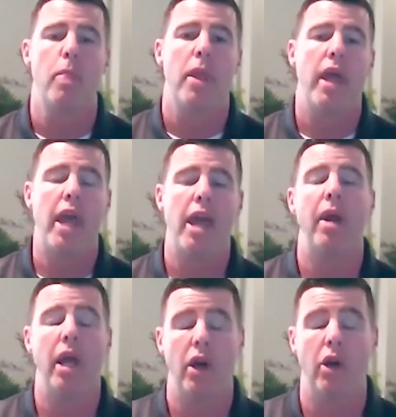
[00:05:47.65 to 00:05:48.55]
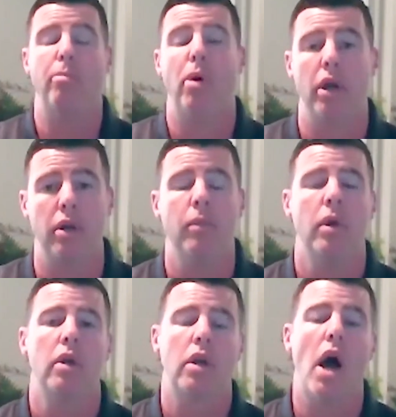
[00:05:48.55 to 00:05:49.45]
ham and egg on a bun
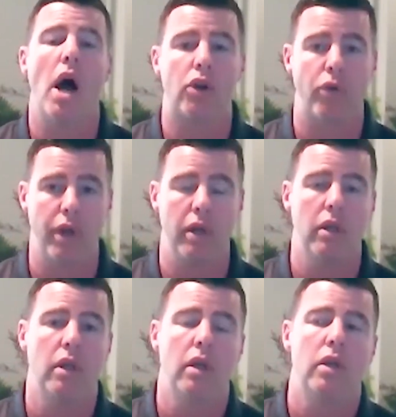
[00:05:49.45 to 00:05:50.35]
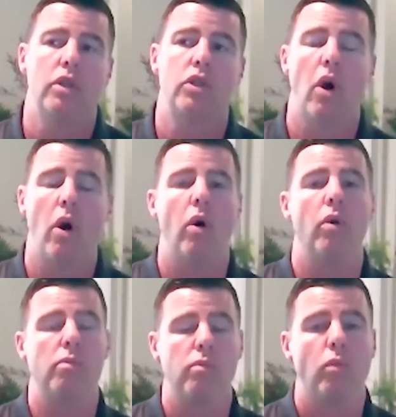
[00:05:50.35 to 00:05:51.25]
concrete.
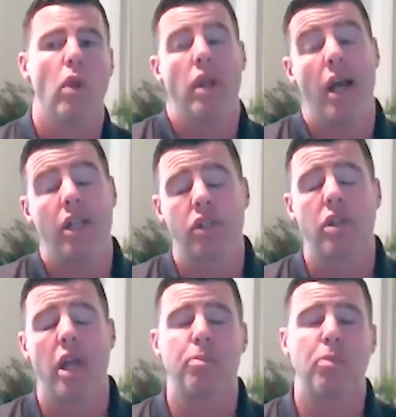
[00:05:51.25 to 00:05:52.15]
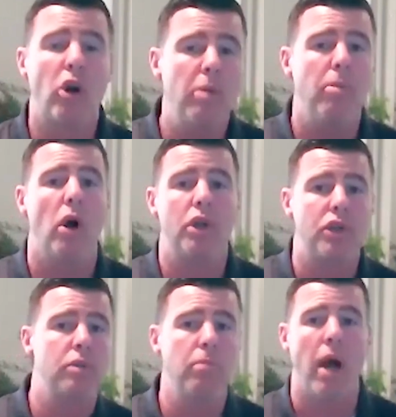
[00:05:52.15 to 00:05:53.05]
So that's pretty
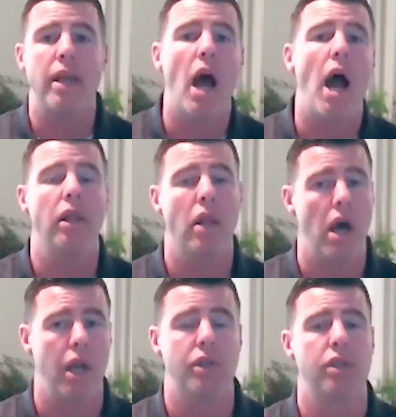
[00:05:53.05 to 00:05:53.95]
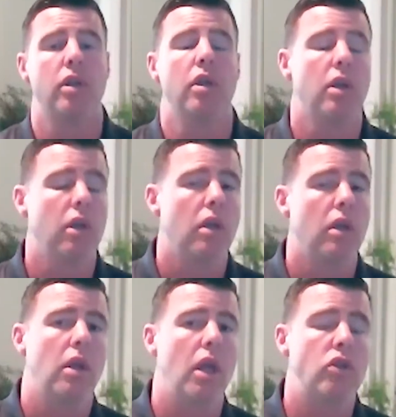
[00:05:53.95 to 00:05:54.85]
much my guidelines
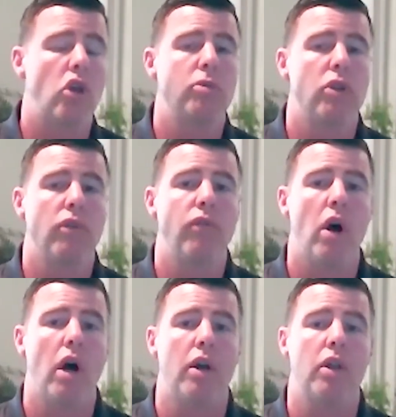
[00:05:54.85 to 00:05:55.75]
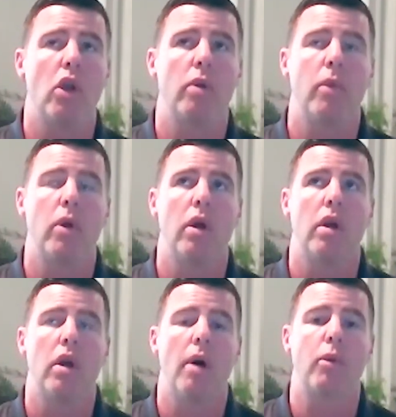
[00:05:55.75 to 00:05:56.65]
in terms of
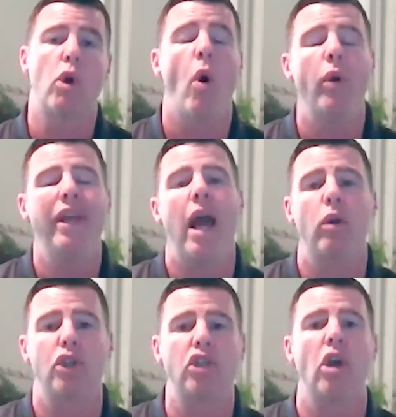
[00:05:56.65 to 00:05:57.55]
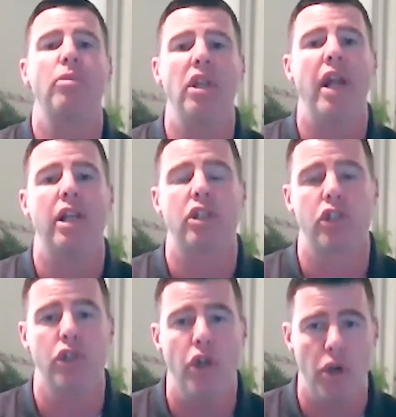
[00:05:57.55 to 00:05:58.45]
quoting out something that's
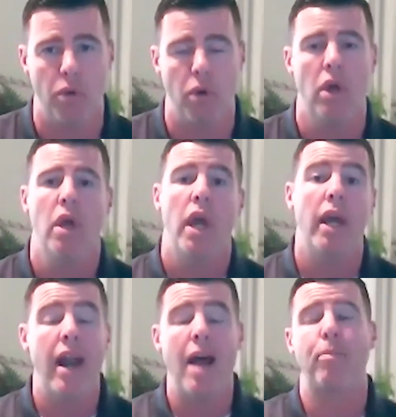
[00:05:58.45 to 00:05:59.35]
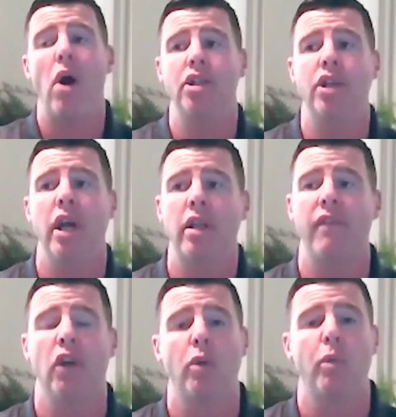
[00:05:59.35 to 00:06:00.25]
new. In that project, I
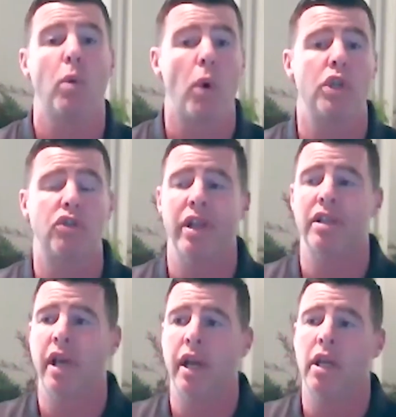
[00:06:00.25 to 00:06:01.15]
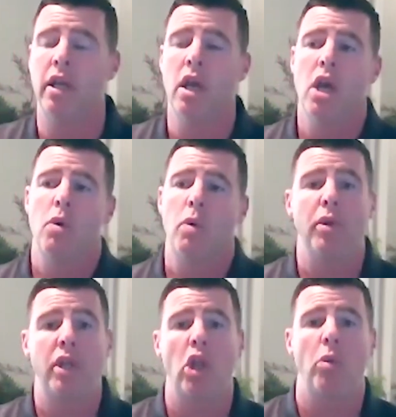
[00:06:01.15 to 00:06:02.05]
feel like we were trend setting. We were
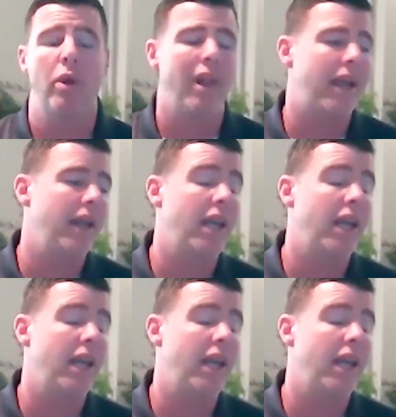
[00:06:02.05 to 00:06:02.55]
dealing with like an